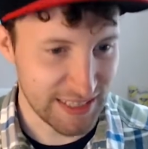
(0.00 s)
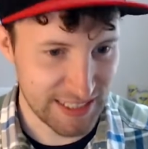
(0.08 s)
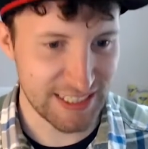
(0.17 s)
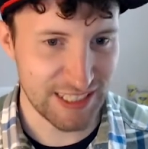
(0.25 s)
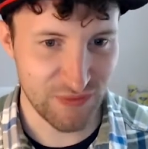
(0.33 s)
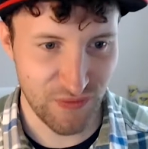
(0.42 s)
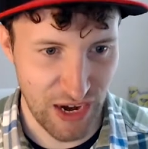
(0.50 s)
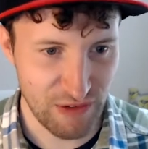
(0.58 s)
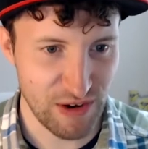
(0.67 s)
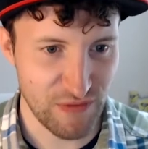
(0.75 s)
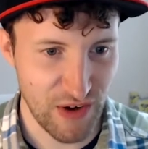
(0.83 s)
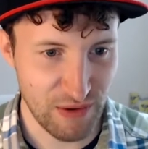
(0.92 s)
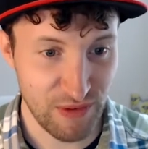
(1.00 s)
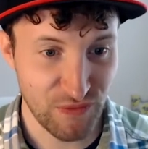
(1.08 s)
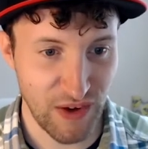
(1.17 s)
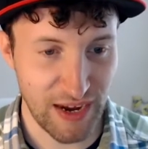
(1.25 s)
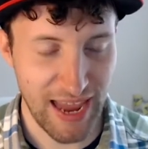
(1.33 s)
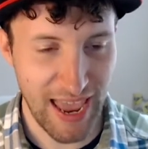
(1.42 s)
This is very, very
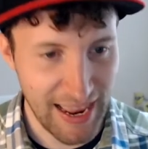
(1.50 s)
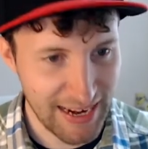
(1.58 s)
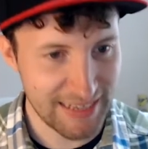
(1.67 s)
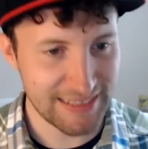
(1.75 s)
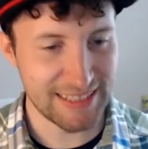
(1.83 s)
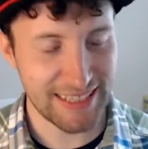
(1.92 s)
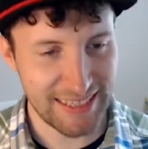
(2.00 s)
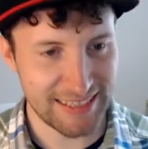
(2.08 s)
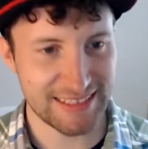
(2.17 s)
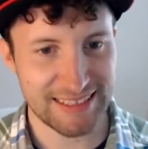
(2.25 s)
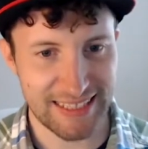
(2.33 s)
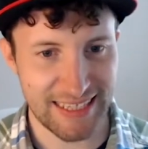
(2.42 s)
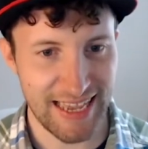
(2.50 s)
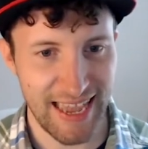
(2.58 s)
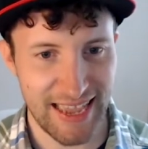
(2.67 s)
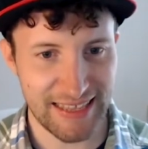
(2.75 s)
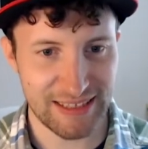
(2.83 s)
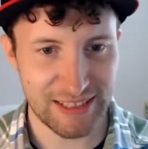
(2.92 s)
fun. And it's the
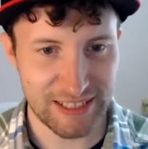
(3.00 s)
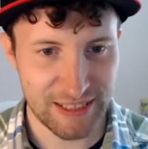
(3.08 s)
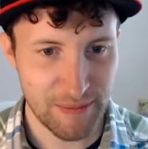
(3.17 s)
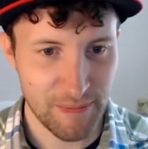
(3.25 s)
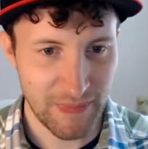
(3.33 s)
end.